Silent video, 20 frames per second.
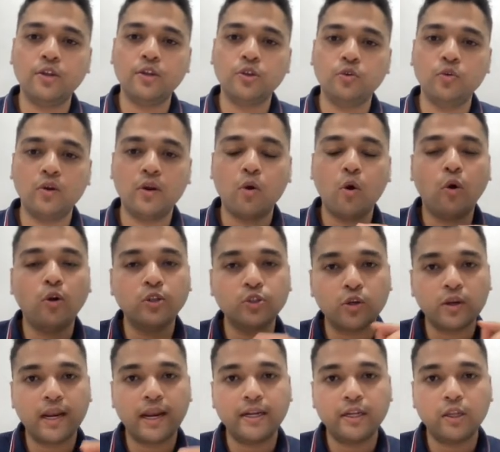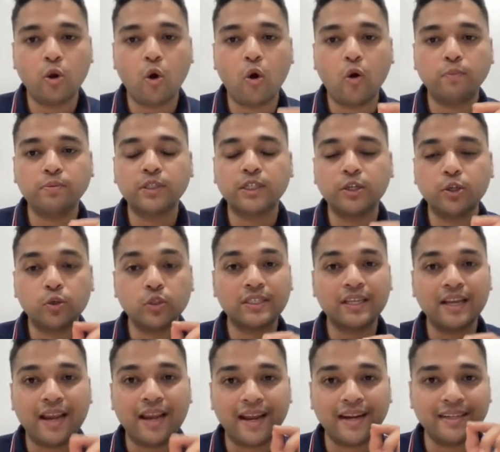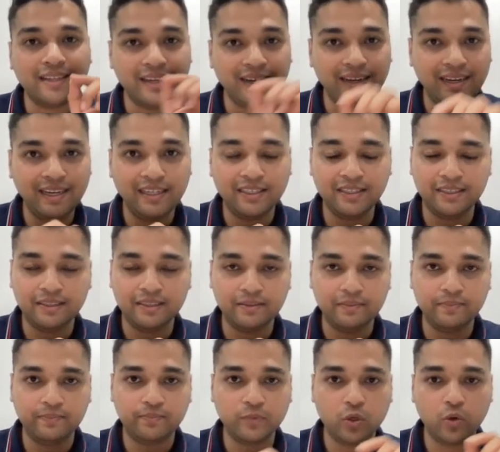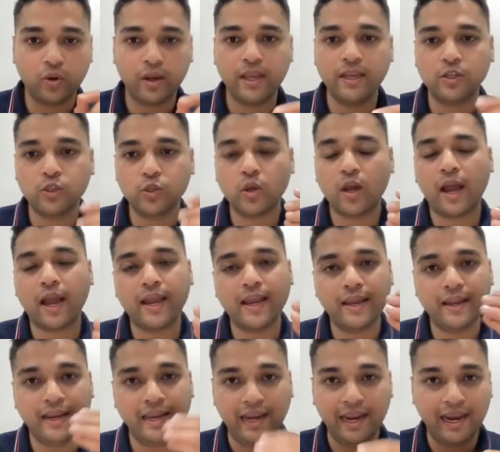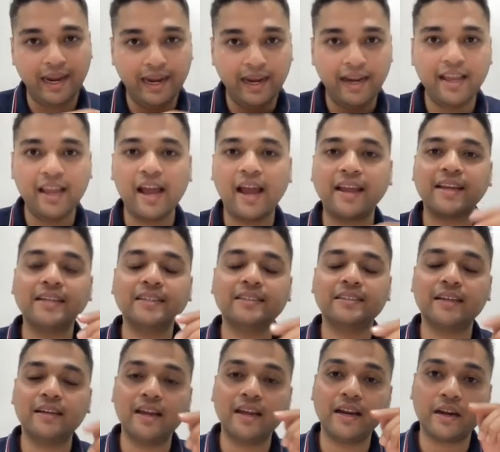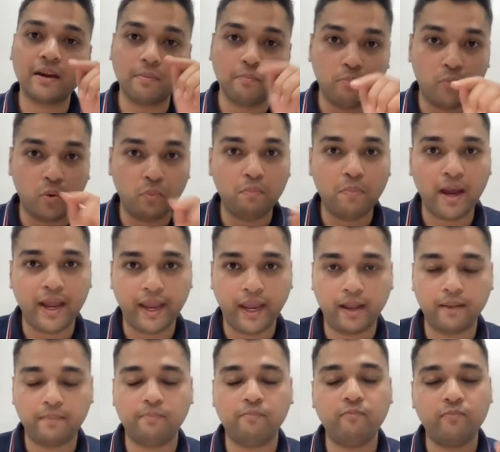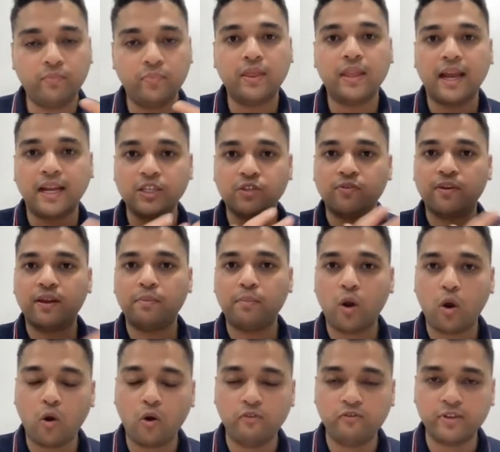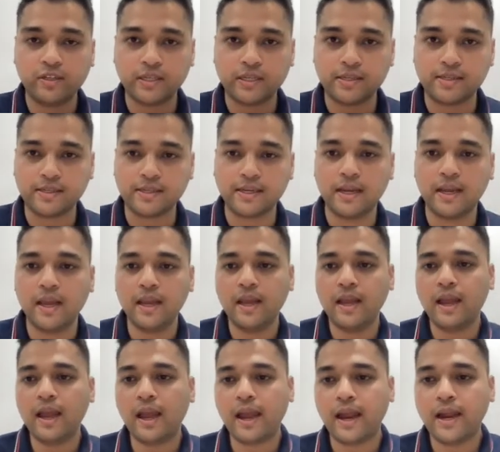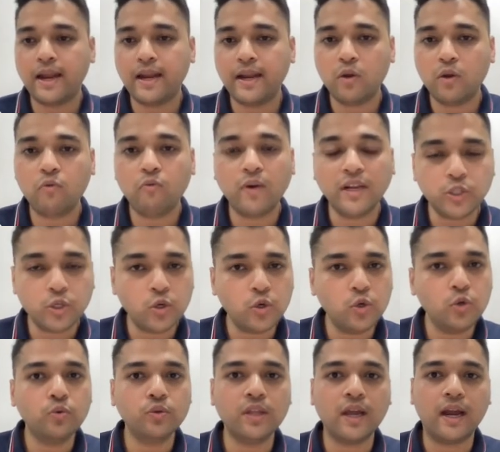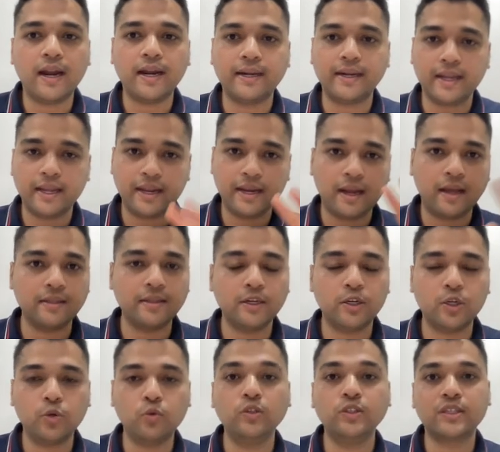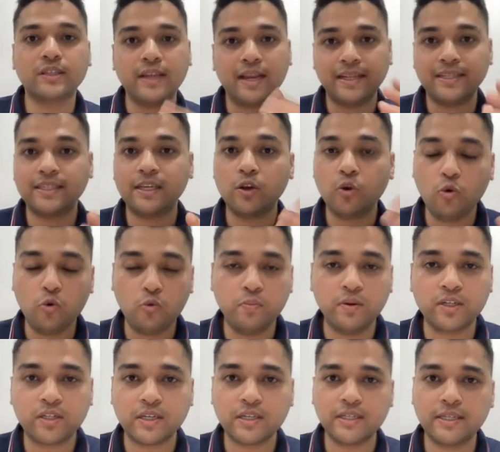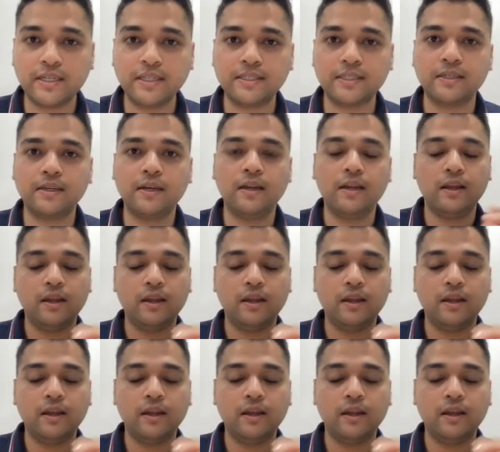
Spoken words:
you also get the option to select the region. Okay, so in India I can select Mumbai. That's where my office is. And once you do that in other tools, let's say Uber Suggest,